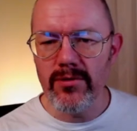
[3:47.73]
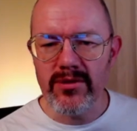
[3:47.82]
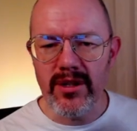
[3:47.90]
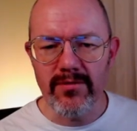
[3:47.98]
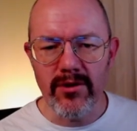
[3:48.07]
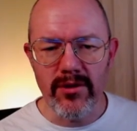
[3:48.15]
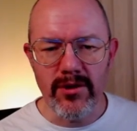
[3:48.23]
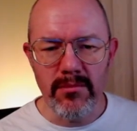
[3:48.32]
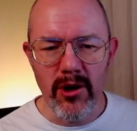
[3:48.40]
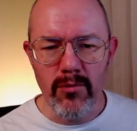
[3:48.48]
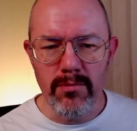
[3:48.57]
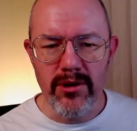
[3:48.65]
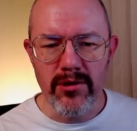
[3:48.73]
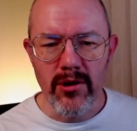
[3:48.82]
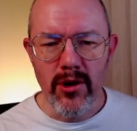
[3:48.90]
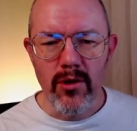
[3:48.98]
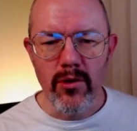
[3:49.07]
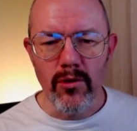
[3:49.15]
I've got them open
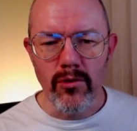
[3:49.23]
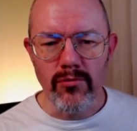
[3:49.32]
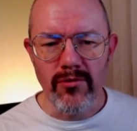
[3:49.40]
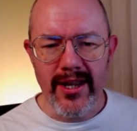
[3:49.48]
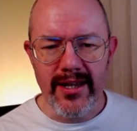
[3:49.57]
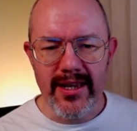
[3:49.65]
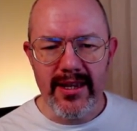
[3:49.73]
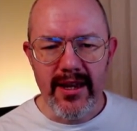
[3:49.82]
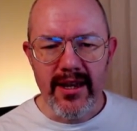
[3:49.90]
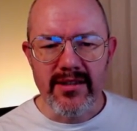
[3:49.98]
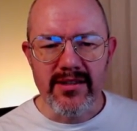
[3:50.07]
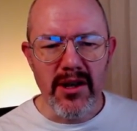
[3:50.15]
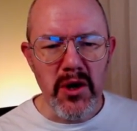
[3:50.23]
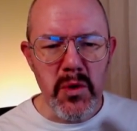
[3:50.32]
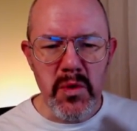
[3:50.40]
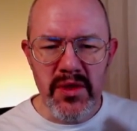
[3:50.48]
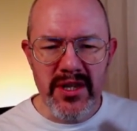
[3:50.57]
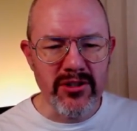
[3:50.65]
already. So
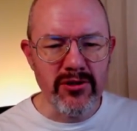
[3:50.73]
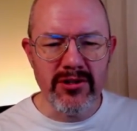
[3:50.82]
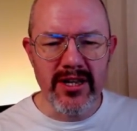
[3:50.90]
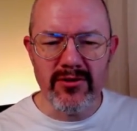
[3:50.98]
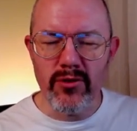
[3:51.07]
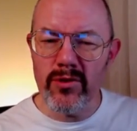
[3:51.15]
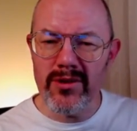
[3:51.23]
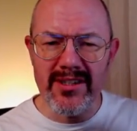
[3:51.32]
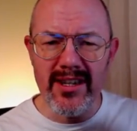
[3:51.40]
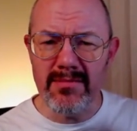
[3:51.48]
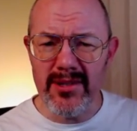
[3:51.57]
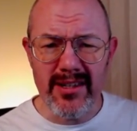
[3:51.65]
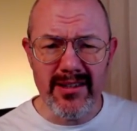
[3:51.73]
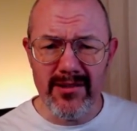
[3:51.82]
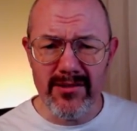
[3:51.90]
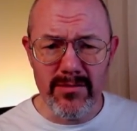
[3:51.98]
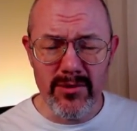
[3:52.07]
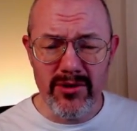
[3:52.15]
this just has all the same
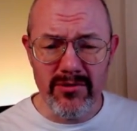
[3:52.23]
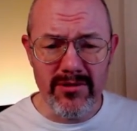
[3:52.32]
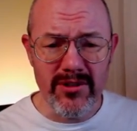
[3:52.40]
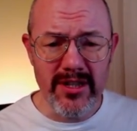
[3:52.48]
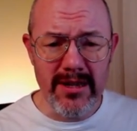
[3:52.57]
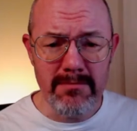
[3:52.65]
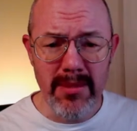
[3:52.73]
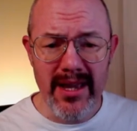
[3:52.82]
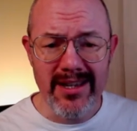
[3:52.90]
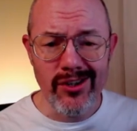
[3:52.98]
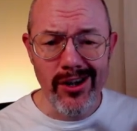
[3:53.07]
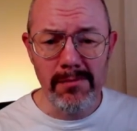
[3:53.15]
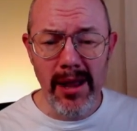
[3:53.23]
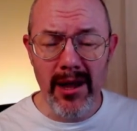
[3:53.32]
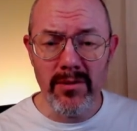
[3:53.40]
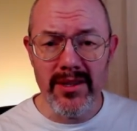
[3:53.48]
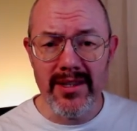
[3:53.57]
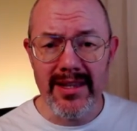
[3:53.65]
details that we saw on the Steam page
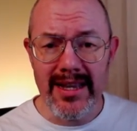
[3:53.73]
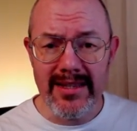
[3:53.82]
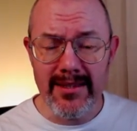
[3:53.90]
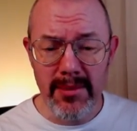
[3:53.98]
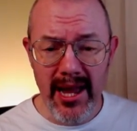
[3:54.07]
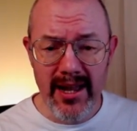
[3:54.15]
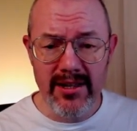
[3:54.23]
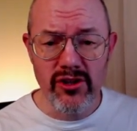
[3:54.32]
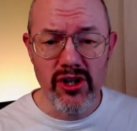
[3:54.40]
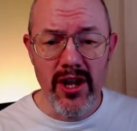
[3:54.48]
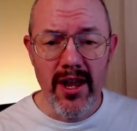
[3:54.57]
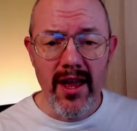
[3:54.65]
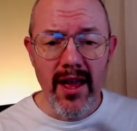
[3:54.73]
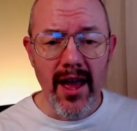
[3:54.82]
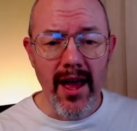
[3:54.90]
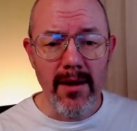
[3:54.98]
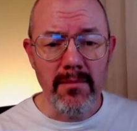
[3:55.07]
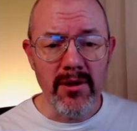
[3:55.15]
about the data patch.
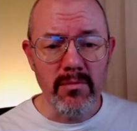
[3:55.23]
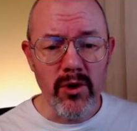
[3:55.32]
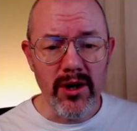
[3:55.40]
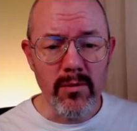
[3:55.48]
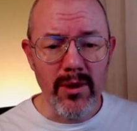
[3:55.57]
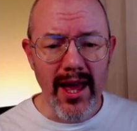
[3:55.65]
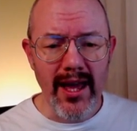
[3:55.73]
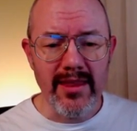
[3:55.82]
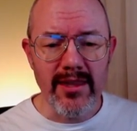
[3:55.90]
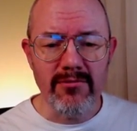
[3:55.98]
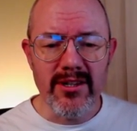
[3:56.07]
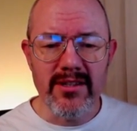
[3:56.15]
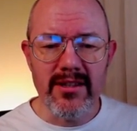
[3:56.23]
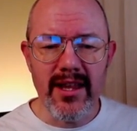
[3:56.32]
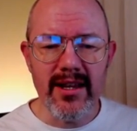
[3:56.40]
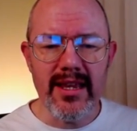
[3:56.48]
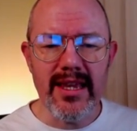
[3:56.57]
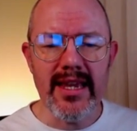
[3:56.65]
And what it will add. There isn't
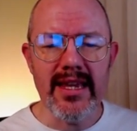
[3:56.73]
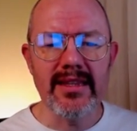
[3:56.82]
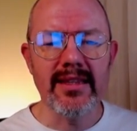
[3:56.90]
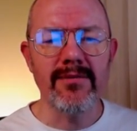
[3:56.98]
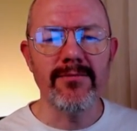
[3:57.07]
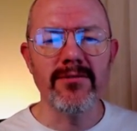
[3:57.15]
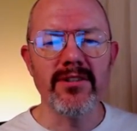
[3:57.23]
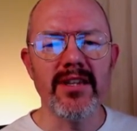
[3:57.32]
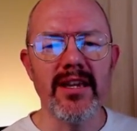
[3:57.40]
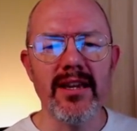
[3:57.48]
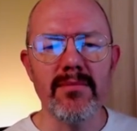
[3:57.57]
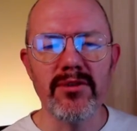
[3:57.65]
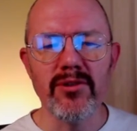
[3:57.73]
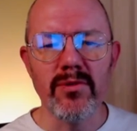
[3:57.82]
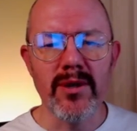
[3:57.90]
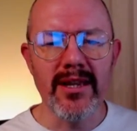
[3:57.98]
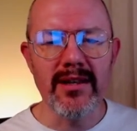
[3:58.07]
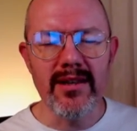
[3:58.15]
any difference here
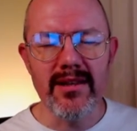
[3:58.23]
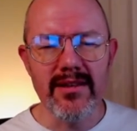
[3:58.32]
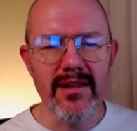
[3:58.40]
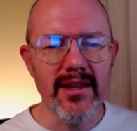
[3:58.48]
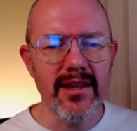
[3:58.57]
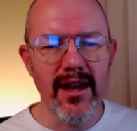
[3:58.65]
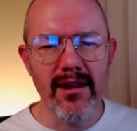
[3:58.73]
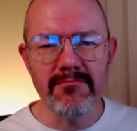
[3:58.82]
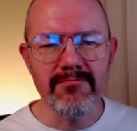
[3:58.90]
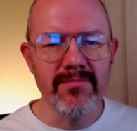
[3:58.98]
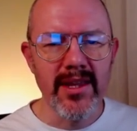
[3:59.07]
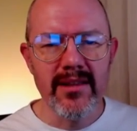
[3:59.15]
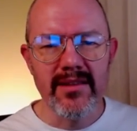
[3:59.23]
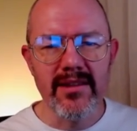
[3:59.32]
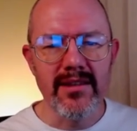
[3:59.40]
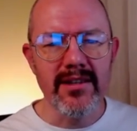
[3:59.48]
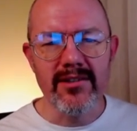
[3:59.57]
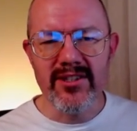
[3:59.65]
between the
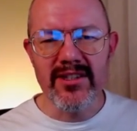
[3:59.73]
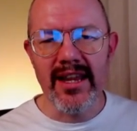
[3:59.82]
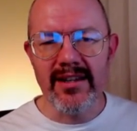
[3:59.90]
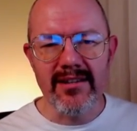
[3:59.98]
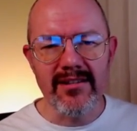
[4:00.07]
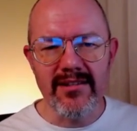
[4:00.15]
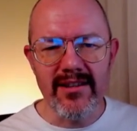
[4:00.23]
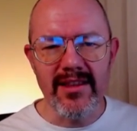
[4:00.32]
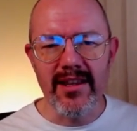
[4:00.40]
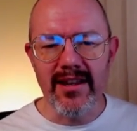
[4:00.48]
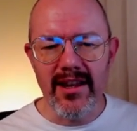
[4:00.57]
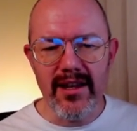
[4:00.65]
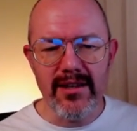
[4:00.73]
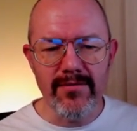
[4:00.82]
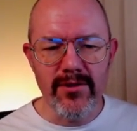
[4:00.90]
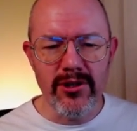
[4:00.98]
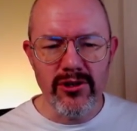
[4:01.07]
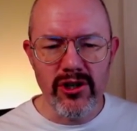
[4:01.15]
standard and the light
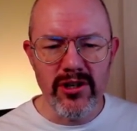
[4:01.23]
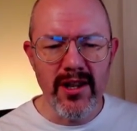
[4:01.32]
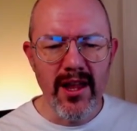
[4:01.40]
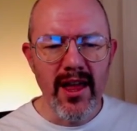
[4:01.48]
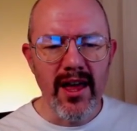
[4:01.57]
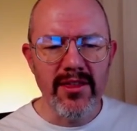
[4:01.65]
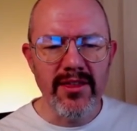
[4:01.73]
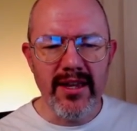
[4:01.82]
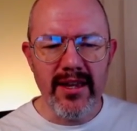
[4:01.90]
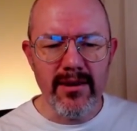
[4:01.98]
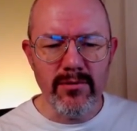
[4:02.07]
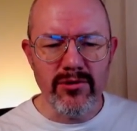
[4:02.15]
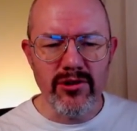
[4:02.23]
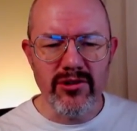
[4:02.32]
version. I think it will just